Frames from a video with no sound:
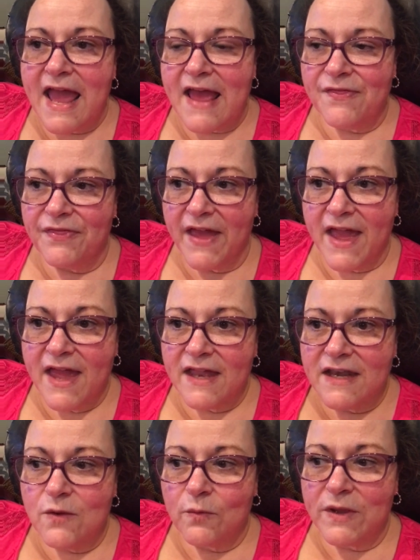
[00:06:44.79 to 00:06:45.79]
And
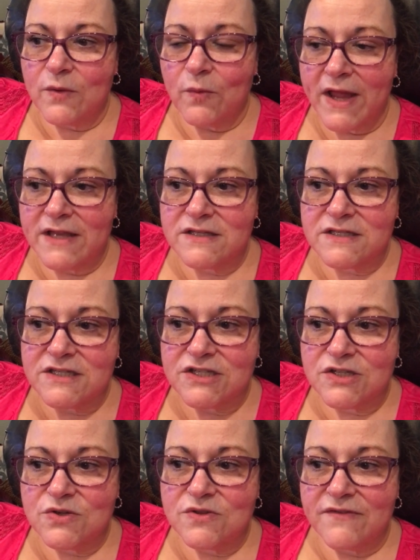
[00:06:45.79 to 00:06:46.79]
then we went
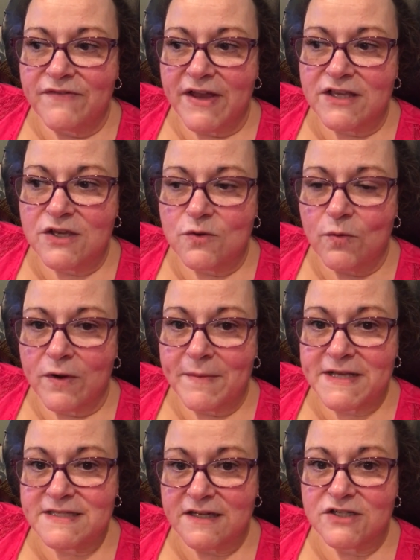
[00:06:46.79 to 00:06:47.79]
to the venue where
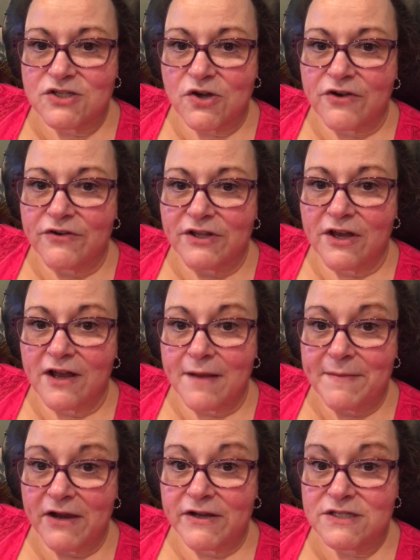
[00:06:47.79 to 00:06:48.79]
my son and daughter-in-law
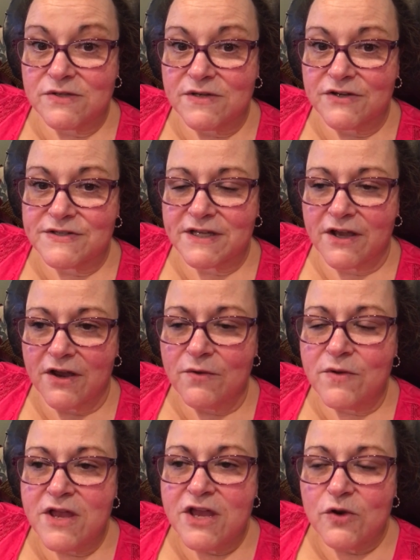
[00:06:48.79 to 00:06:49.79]
got married 2 years ago,